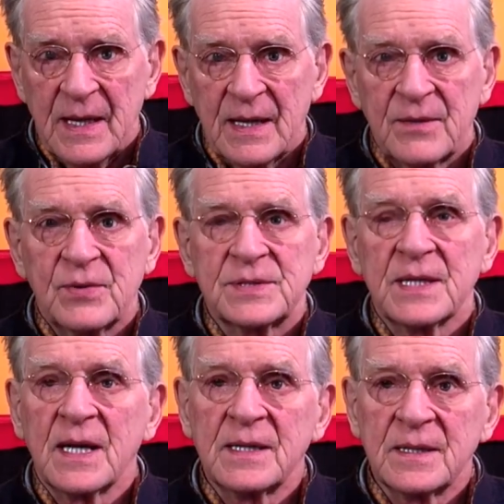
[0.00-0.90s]
And of course
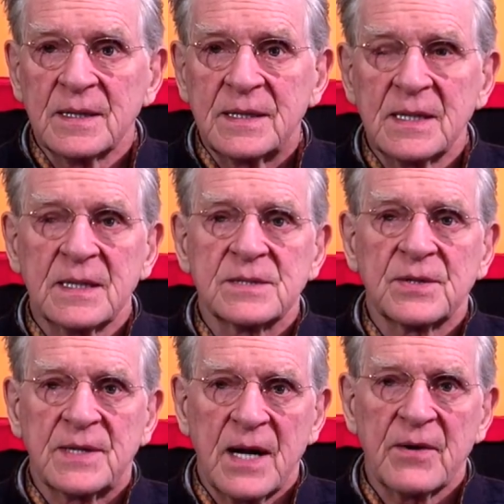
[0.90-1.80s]
the ideal thing is
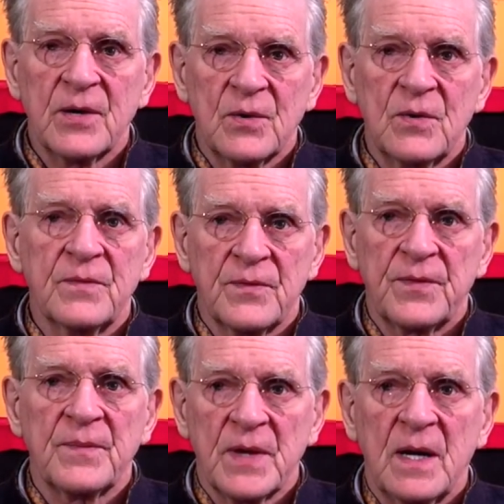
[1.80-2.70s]
to carry over
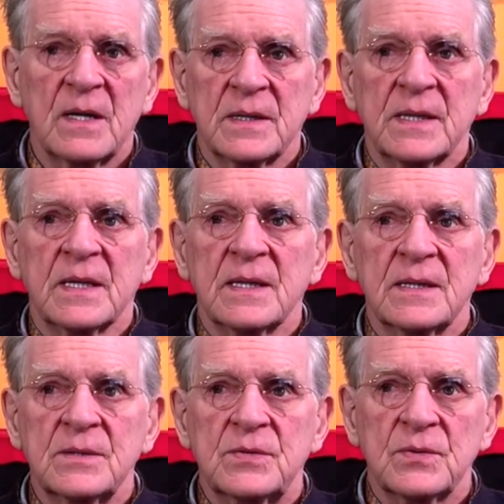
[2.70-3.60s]
from the holiday
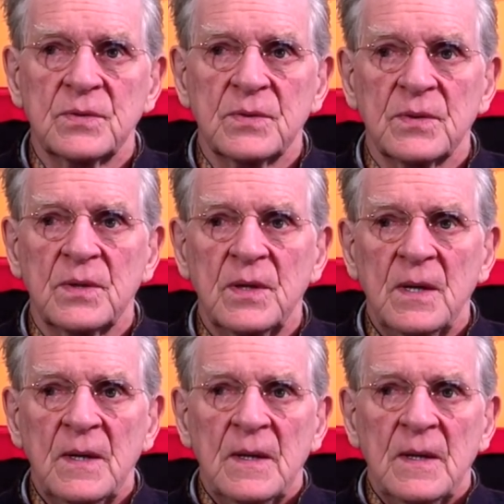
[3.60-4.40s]
into your